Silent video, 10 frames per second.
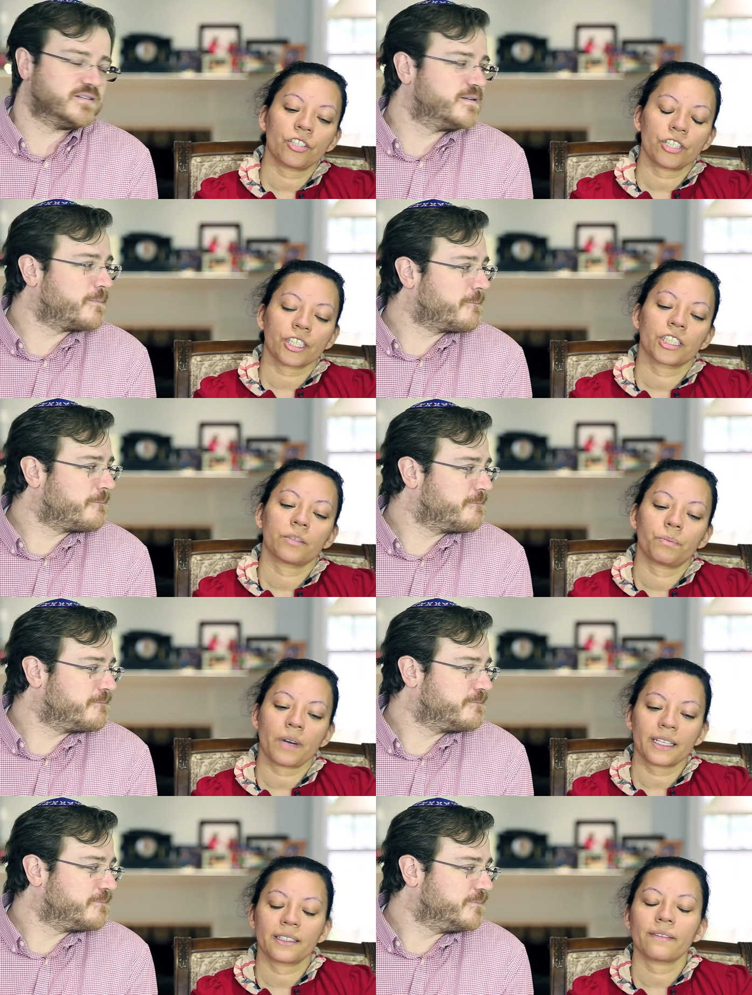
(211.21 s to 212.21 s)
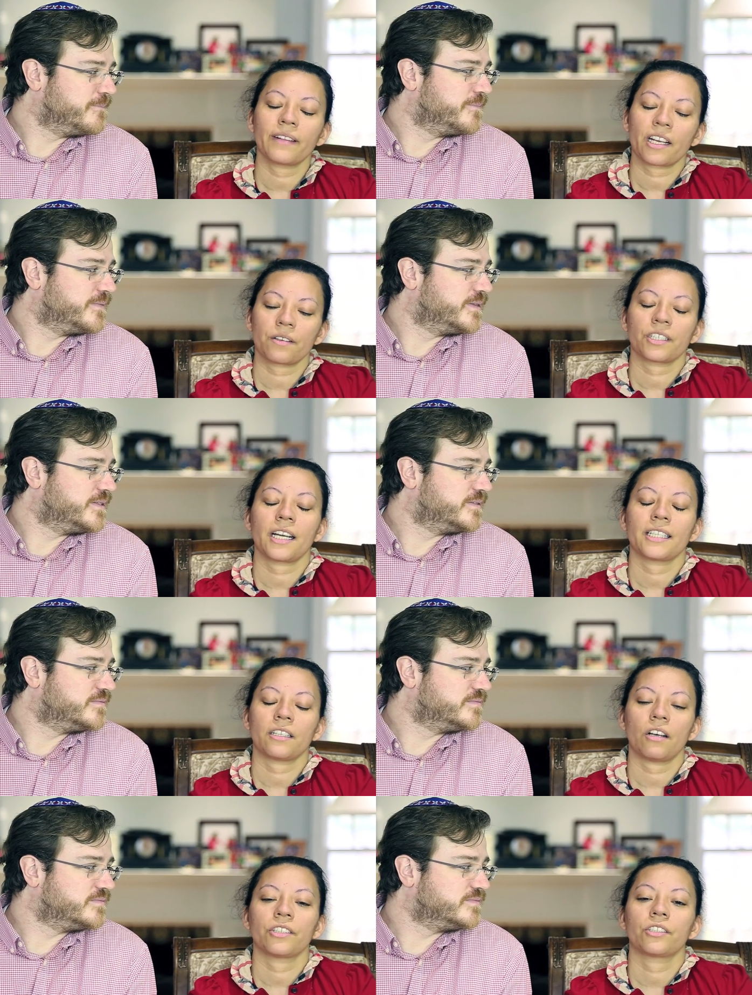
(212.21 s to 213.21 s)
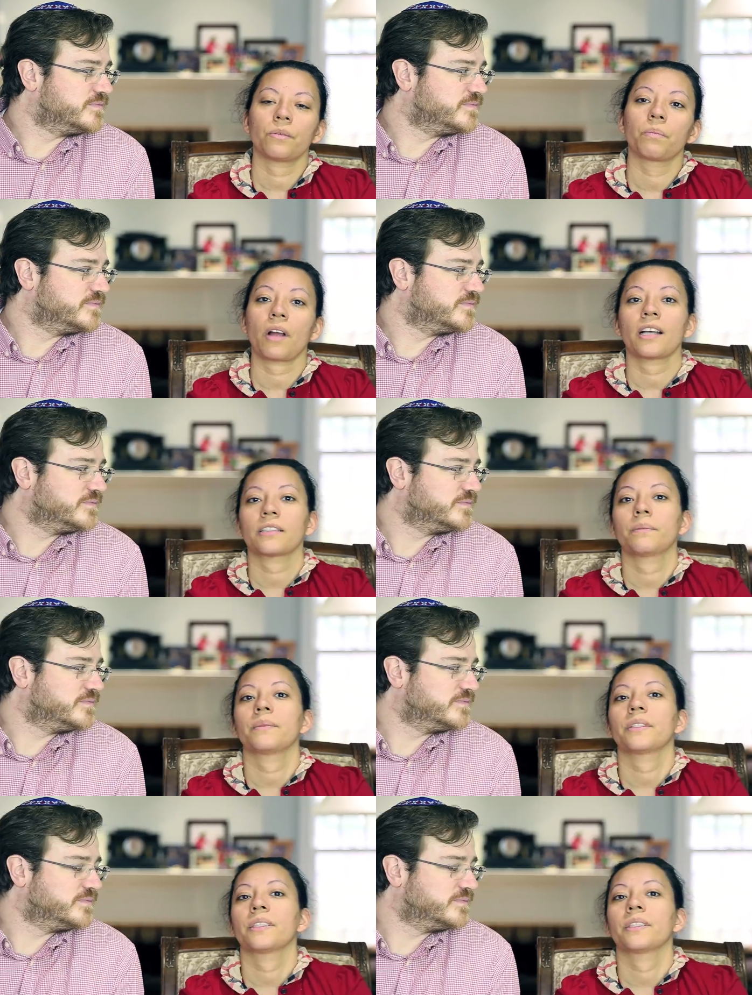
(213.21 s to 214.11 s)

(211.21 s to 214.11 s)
Speaker 1: Her expressive language has also blossomed.